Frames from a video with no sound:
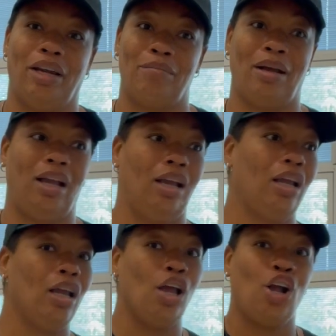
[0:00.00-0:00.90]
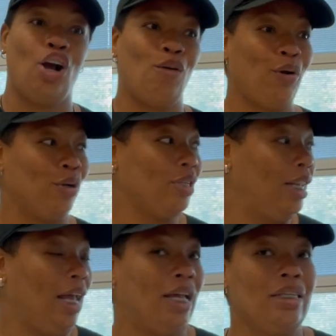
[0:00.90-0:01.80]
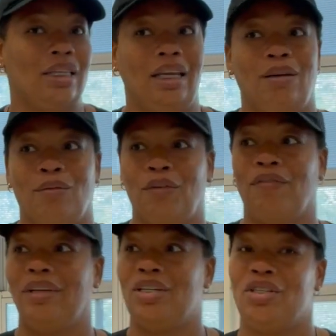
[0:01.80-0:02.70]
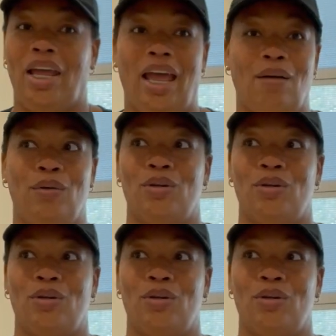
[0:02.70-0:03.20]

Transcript: in my co-workers class, and then when we finish that,